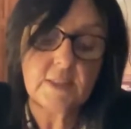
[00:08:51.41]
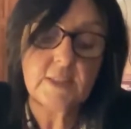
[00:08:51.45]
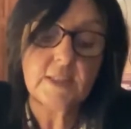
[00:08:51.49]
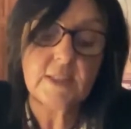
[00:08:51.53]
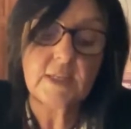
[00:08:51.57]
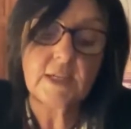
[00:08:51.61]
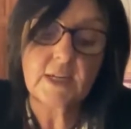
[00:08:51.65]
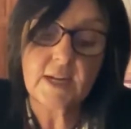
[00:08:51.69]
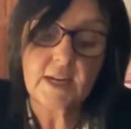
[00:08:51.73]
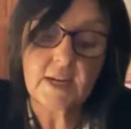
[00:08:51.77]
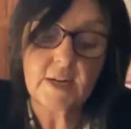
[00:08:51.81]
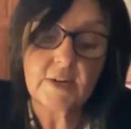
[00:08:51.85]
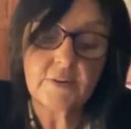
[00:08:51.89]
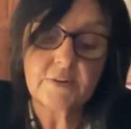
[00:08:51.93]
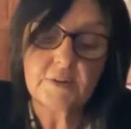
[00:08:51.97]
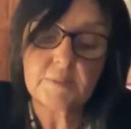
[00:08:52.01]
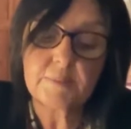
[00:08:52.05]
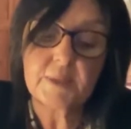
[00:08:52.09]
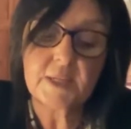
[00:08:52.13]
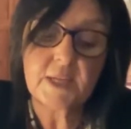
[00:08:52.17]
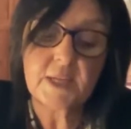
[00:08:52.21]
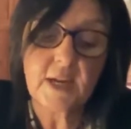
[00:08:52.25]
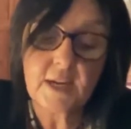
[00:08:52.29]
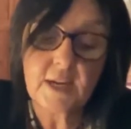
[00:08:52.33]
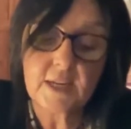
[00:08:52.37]
glaring
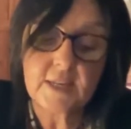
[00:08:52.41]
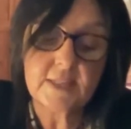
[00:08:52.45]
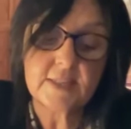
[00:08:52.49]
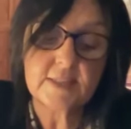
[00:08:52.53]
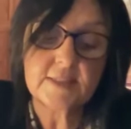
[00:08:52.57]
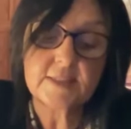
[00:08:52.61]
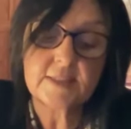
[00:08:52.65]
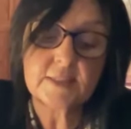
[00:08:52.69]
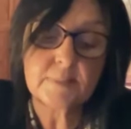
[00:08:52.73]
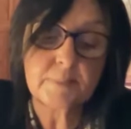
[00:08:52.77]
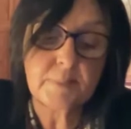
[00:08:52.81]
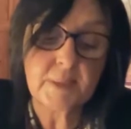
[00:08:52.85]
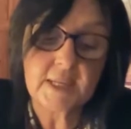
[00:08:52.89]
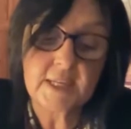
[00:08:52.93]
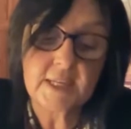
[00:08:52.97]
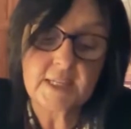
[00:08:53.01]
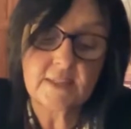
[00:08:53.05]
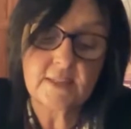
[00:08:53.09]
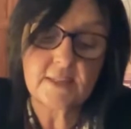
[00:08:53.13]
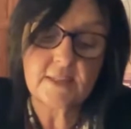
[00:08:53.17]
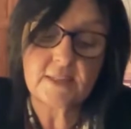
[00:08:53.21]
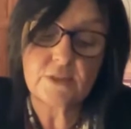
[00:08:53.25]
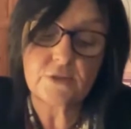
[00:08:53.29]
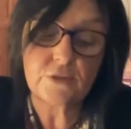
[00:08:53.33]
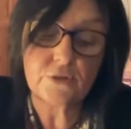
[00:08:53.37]
behind
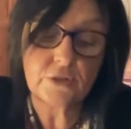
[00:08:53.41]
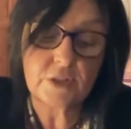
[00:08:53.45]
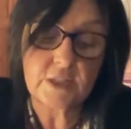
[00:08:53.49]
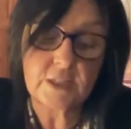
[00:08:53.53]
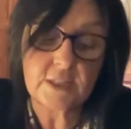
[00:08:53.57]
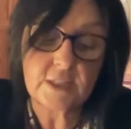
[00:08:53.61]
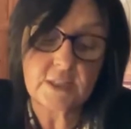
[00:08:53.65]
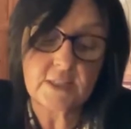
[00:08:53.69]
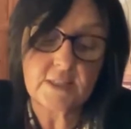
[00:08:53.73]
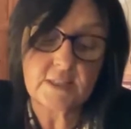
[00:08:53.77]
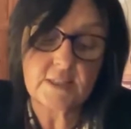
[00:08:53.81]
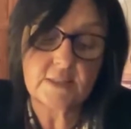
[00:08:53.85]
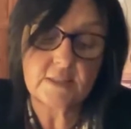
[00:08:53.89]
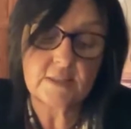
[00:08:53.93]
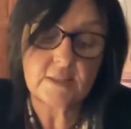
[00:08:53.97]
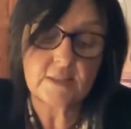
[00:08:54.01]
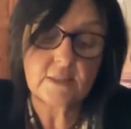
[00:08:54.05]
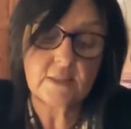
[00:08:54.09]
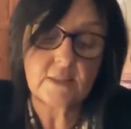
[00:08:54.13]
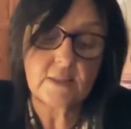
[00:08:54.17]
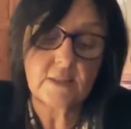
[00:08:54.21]
spindly trees,